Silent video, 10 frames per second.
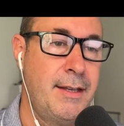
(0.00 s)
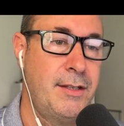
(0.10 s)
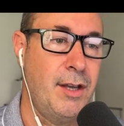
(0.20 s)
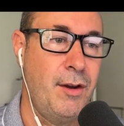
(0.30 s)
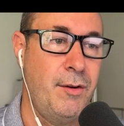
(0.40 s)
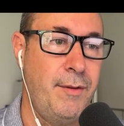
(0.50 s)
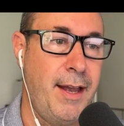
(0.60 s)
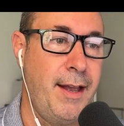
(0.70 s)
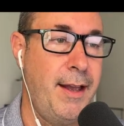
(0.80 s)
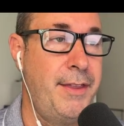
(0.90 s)
So
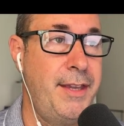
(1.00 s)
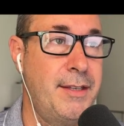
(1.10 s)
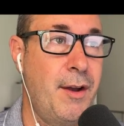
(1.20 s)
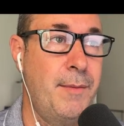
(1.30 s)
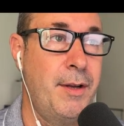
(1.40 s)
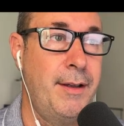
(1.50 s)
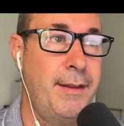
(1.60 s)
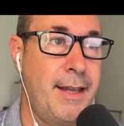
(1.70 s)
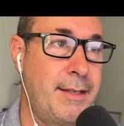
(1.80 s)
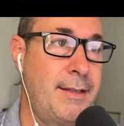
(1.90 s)
at this time,
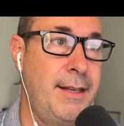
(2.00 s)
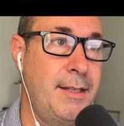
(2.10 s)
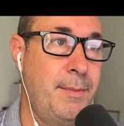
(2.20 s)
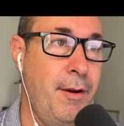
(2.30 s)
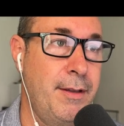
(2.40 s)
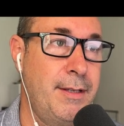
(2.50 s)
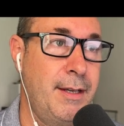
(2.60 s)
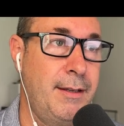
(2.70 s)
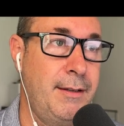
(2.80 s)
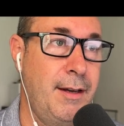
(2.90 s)
that's the
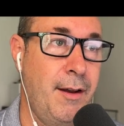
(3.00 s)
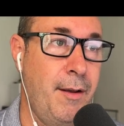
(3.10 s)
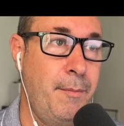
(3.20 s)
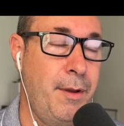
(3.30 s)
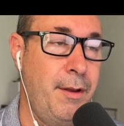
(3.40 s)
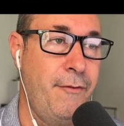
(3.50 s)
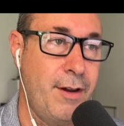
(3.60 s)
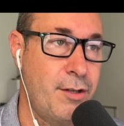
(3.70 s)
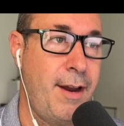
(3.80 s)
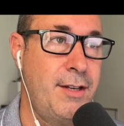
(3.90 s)
experiencing. I'm
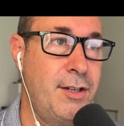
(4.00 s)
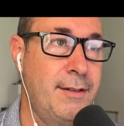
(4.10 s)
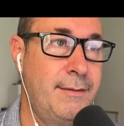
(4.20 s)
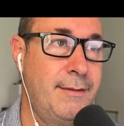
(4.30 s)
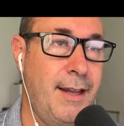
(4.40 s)
frustration,